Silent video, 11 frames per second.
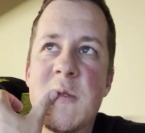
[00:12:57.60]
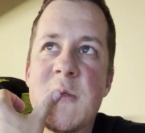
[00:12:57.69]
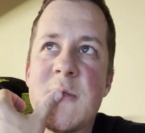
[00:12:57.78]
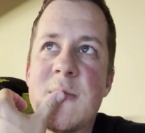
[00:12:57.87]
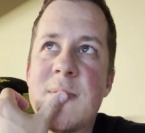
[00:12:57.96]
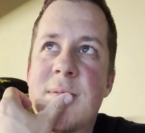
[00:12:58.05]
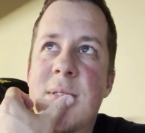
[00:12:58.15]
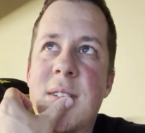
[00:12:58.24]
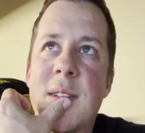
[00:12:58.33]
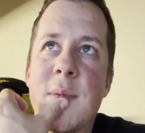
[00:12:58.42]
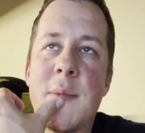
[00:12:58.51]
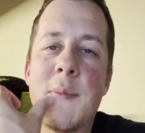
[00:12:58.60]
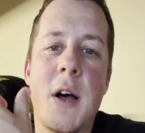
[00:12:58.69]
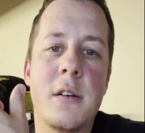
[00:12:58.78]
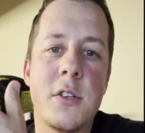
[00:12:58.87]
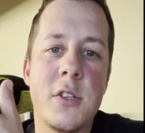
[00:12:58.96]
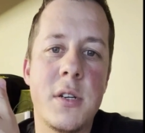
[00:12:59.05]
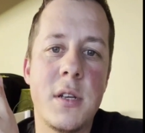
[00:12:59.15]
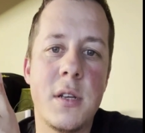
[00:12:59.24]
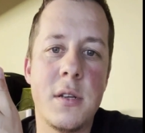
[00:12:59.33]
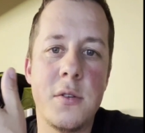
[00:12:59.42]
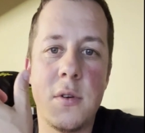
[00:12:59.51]
gonna be polishing and
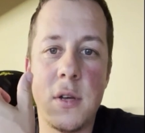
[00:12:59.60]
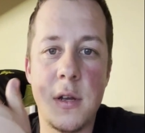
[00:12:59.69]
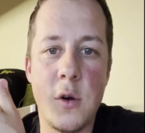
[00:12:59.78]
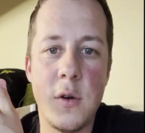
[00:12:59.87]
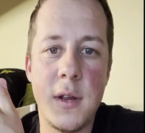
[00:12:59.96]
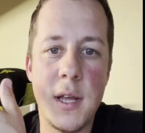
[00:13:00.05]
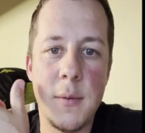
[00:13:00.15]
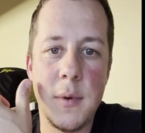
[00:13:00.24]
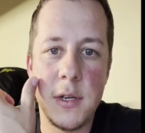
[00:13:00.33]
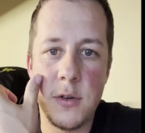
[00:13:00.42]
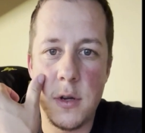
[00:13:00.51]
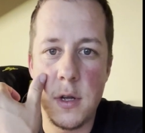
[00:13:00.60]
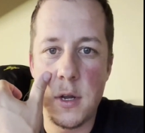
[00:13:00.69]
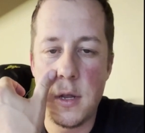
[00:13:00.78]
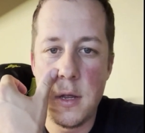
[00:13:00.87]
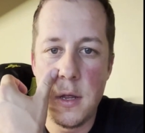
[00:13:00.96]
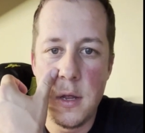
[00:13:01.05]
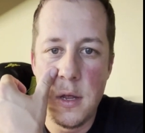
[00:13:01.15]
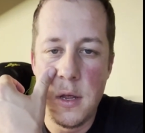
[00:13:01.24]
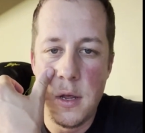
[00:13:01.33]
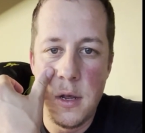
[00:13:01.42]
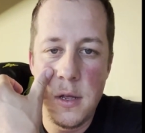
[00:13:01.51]
doing a coating on my truck,
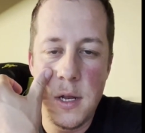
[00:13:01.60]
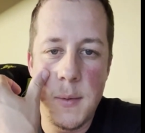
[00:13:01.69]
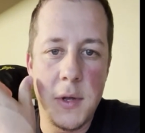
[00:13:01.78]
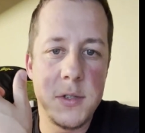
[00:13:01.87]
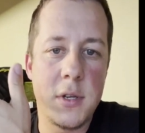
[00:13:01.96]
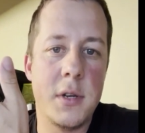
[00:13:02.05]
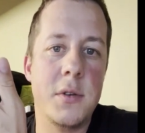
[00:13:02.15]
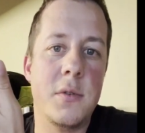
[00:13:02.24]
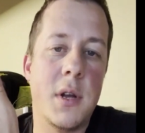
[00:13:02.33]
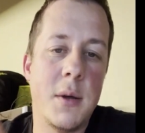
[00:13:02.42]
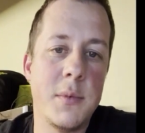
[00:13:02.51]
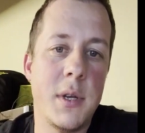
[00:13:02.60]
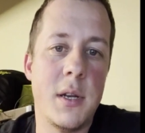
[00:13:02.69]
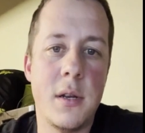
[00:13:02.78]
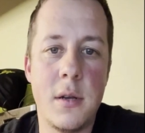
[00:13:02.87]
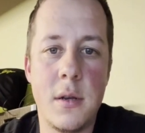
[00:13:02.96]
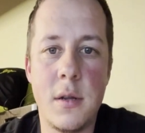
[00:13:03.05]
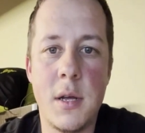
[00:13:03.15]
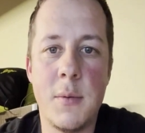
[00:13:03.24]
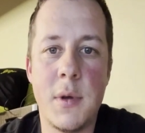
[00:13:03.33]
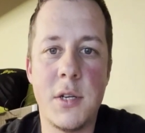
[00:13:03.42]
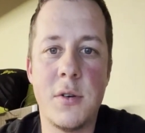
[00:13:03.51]
and I'm also gonna do an update on my
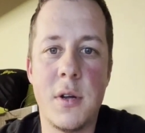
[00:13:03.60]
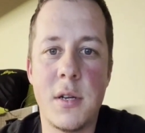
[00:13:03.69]
truck. I have